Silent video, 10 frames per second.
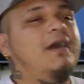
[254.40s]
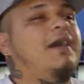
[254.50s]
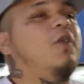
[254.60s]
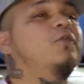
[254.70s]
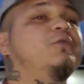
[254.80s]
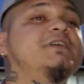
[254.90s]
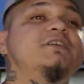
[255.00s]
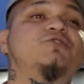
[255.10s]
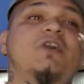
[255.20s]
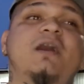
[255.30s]
Hopefully
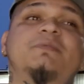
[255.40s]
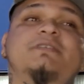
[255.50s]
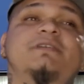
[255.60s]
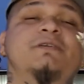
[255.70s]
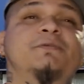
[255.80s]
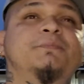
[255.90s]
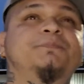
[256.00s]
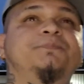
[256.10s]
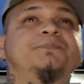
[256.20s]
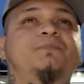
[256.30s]
it drops
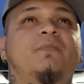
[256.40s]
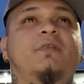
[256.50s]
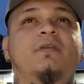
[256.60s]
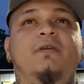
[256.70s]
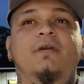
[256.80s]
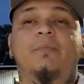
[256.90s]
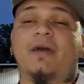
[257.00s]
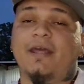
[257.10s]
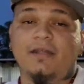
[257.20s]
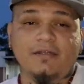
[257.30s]

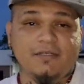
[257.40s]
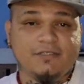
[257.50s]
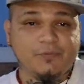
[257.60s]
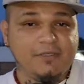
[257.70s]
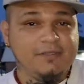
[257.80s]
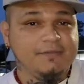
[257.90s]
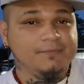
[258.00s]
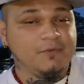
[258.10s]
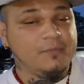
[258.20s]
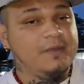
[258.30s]
by the end of this week
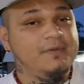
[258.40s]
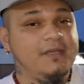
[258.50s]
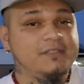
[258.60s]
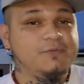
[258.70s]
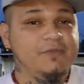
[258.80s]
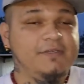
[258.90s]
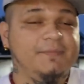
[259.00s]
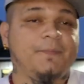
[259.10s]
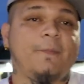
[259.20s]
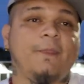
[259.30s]
or maybe next week.
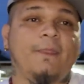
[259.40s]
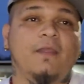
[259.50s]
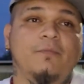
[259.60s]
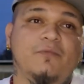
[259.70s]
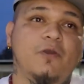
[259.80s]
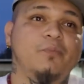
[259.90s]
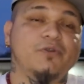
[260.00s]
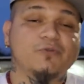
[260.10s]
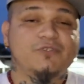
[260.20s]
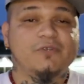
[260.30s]
You know,
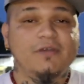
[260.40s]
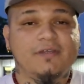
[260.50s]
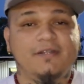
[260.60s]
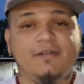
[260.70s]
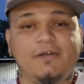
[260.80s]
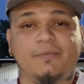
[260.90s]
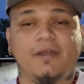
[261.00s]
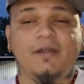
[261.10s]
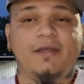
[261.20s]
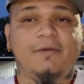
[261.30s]
producer cooking it up
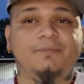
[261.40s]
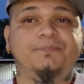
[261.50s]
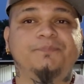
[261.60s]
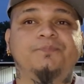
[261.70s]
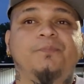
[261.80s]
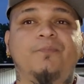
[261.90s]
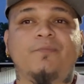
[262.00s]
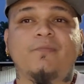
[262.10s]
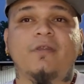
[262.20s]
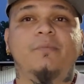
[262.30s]
right now.
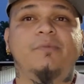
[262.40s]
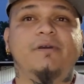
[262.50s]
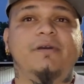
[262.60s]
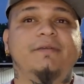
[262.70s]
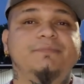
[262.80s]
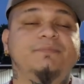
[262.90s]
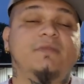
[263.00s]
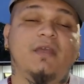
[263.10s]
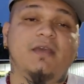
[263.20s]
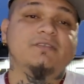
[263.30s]
But
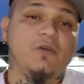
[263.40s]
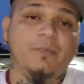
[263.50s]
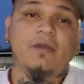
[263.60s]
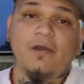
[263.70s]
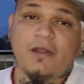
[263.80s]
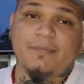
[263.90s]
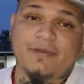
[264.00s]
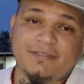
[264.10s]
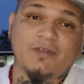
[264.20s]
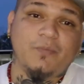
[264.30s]
yeah, it's gonna be hard,
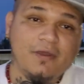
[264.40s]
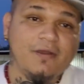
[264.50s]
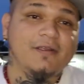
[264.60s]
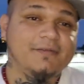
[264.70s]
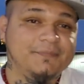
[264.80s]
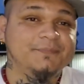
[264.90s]
man. It's gonna be hard.